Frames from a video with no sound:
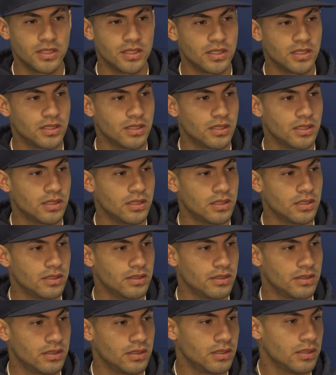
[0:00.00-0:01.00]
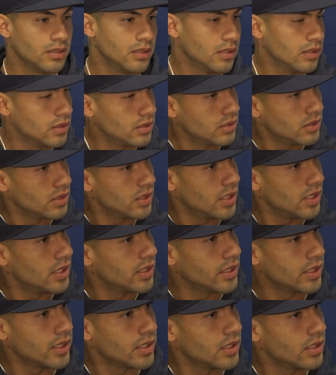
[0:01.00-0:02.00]
Uh,
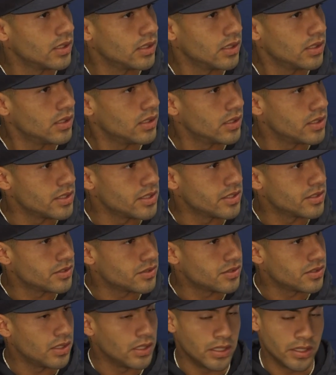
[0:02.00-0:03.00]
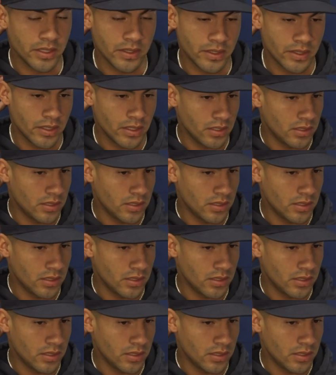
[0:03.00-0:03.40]
like, and just learn